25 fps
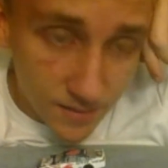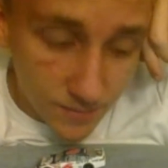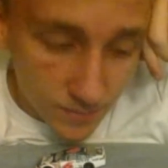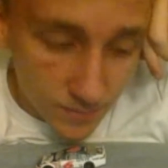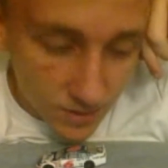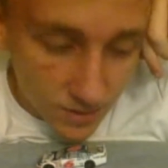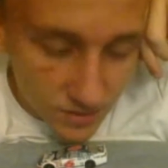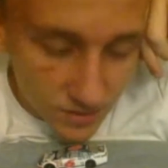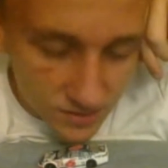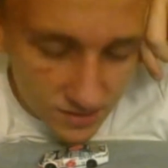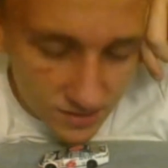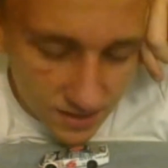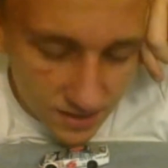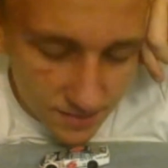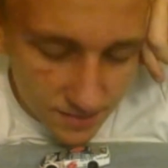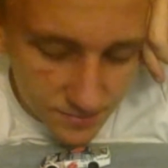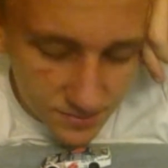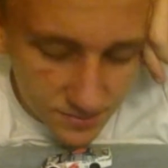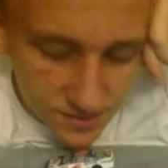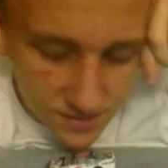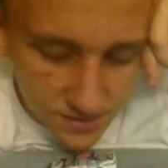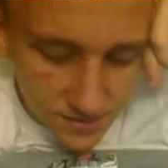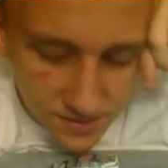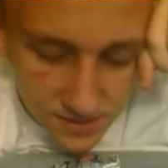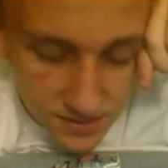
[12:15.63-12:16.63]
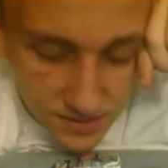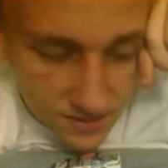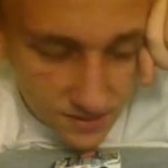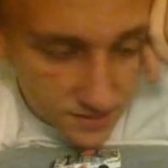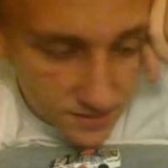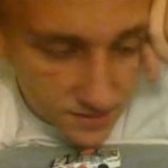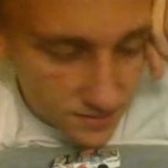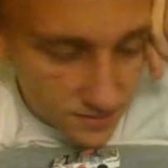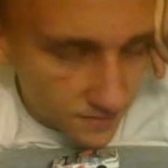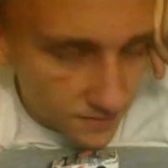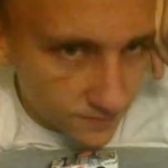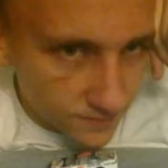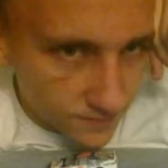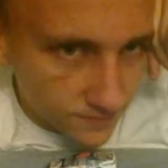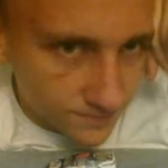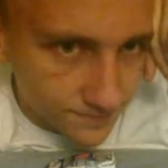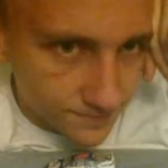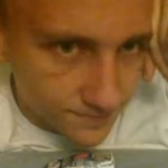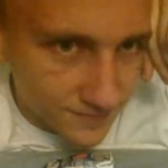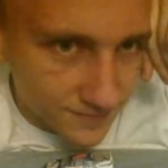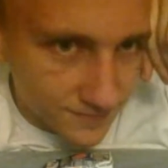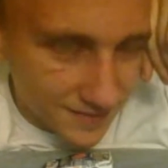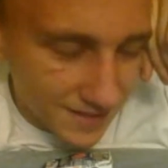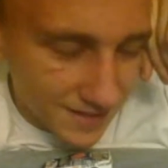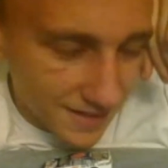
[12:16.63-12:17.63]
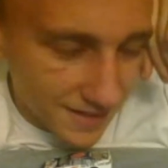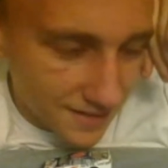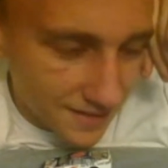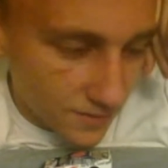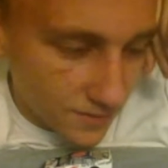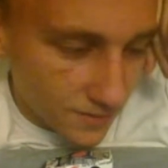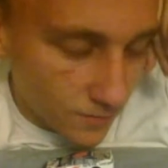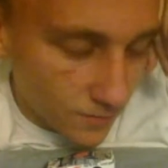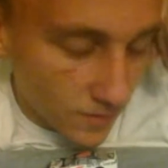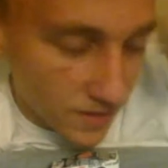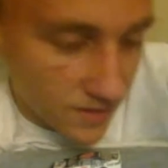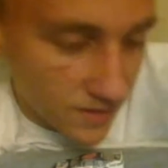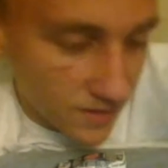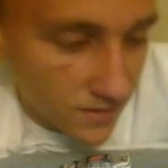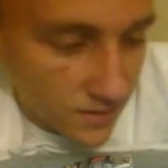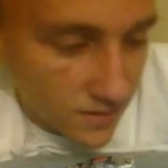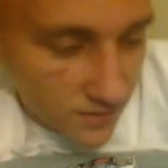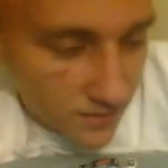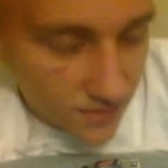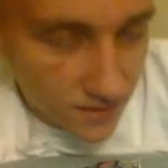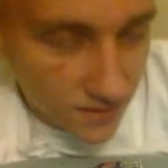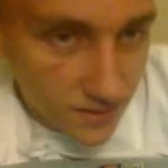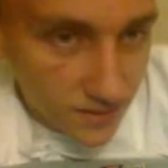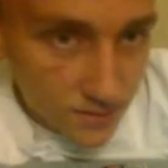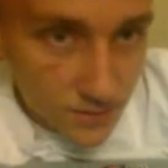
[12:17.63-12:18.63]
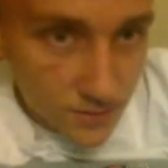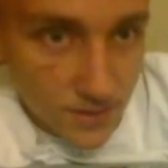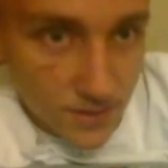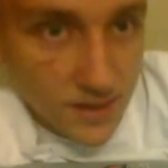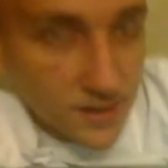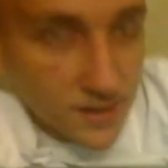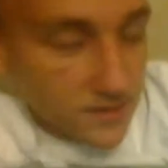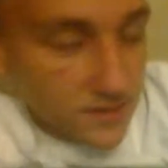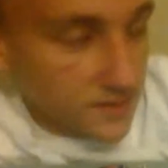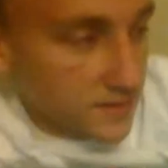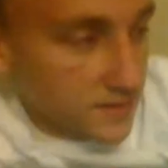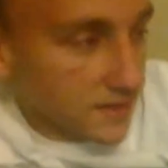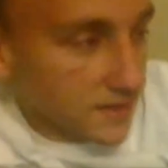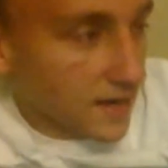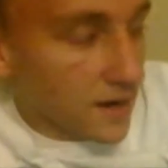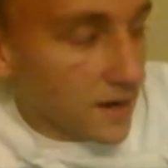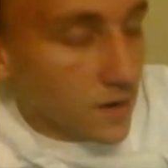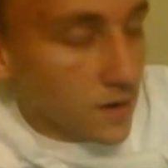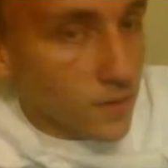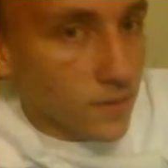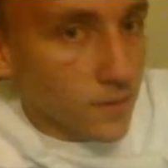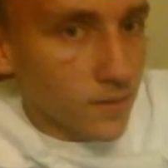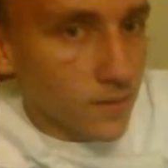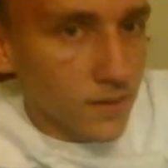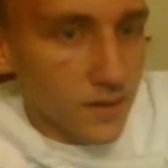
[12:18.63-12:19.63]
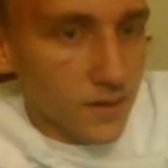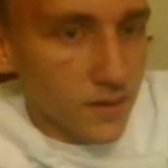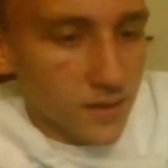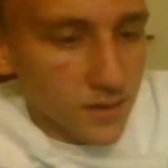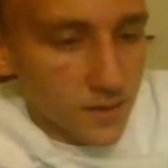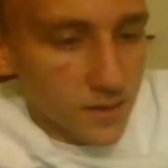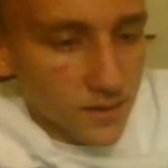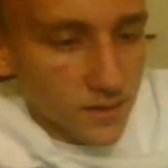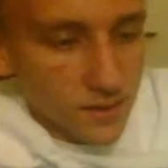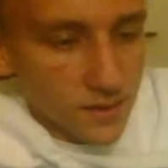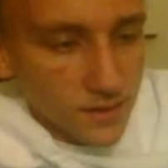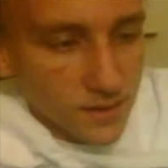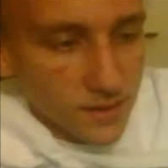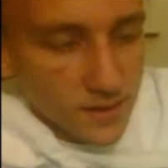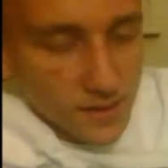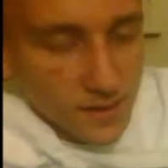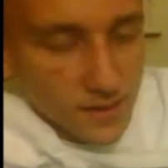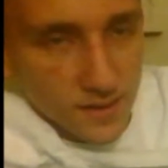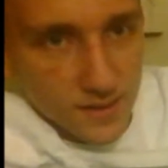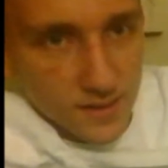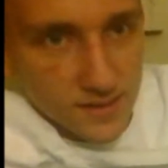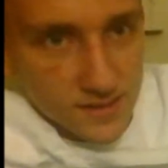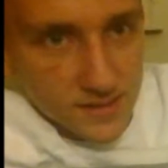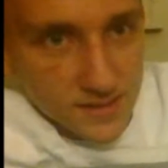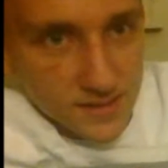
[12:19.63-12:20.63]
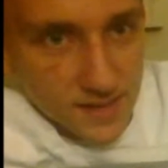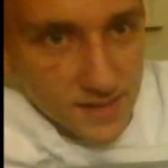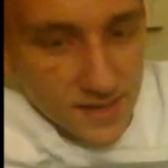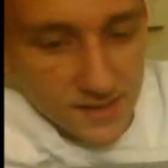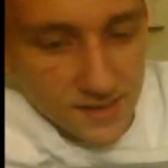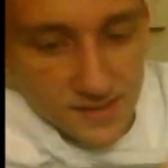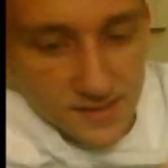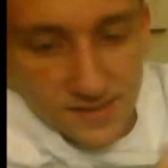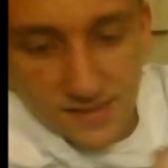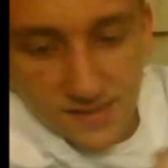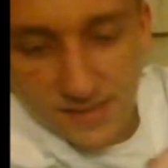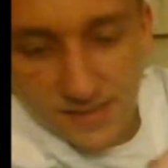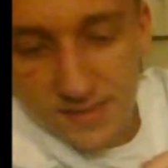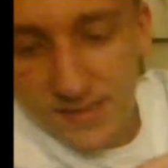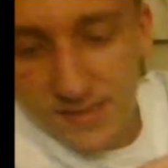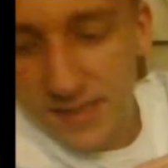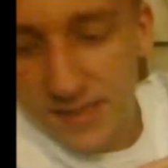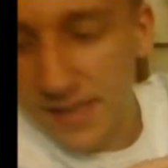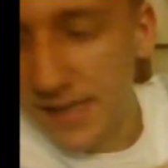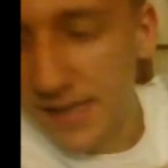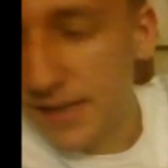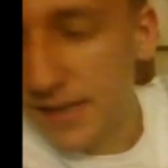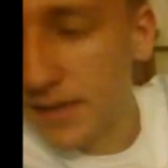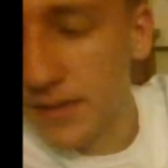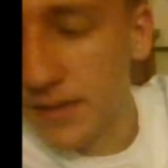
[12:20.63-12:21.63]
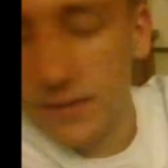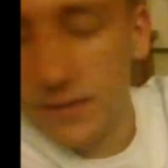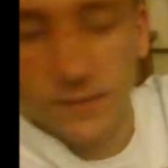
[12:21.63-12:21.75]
Menards Cup Series. The wind internet is down. It's nice to see.